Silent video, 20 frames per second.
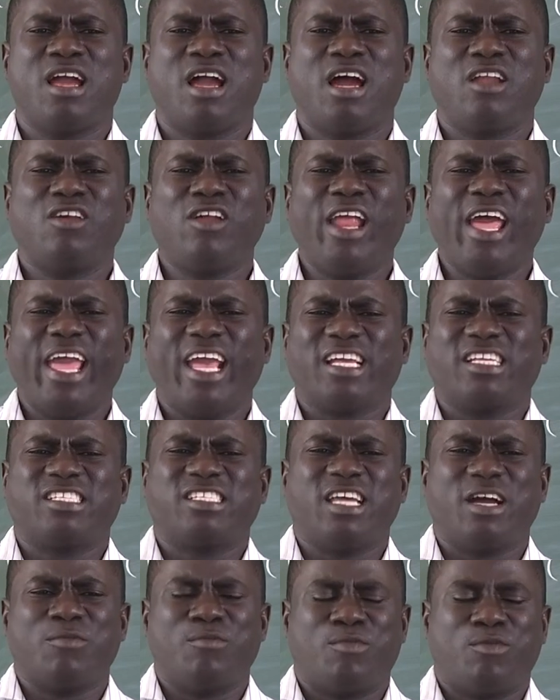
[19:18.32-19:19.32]
Another
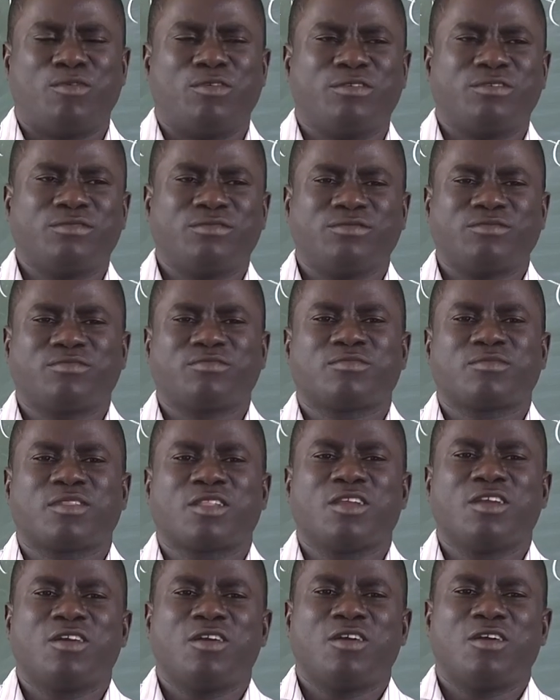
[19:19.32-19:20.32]
example
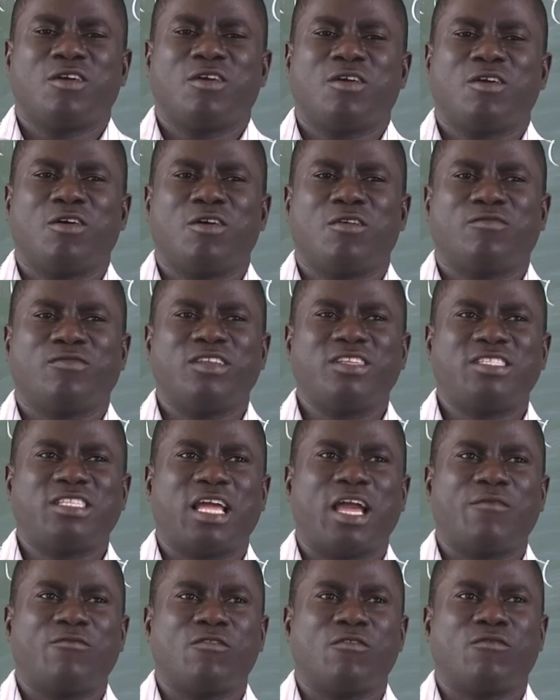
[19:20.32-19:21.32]
of this
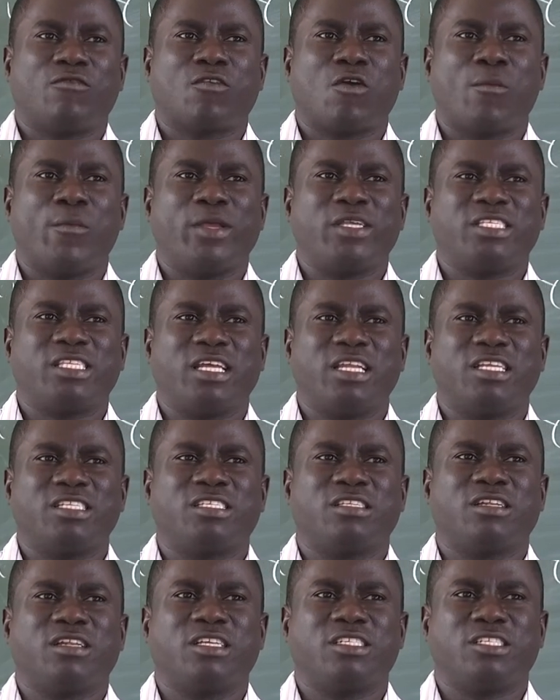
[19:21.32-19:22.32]
type of
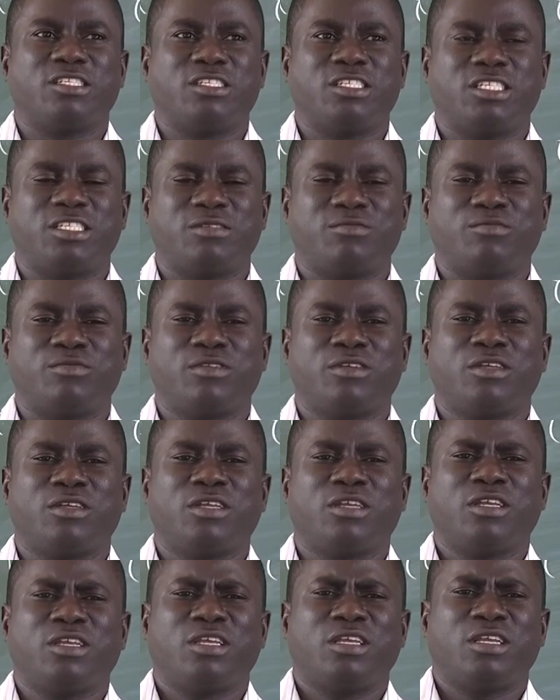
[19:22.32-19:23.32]
commensalist relationship
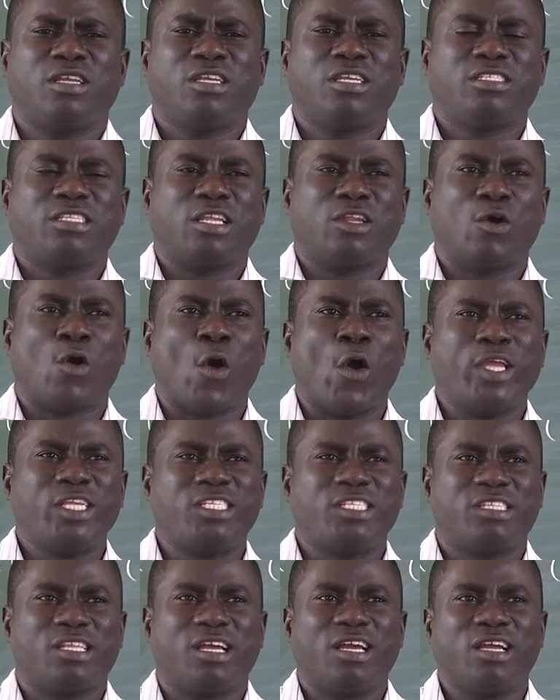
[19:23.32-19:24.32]
is an
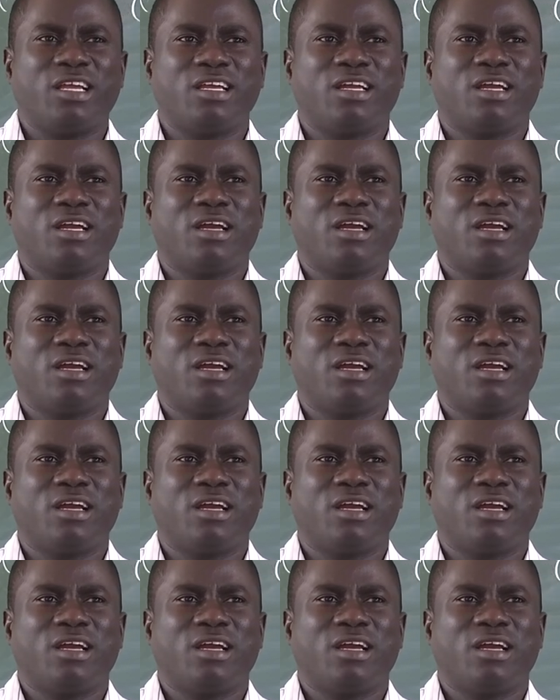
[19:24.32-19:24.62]
oyster